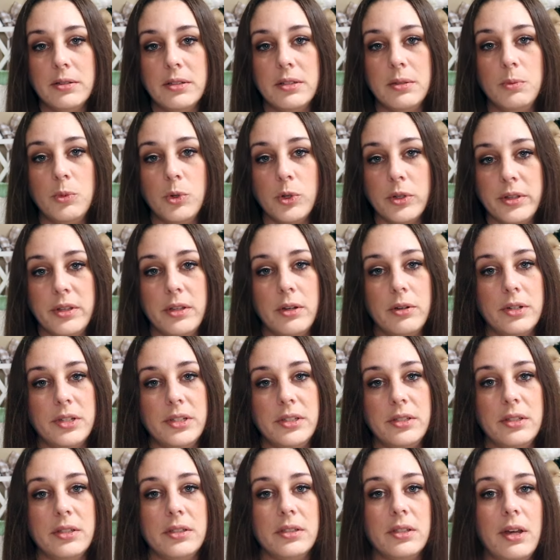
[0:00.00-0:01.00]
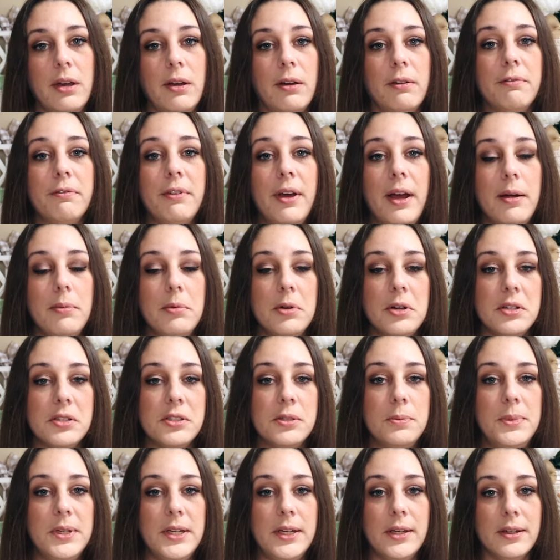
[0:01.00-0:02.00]
some more 36 count fabrics
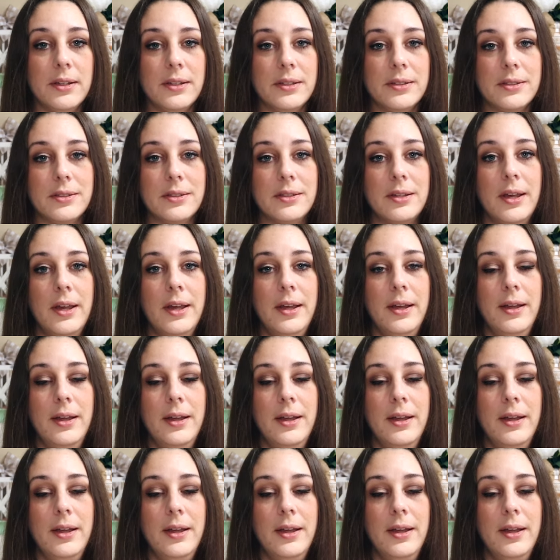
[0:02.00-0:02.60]
because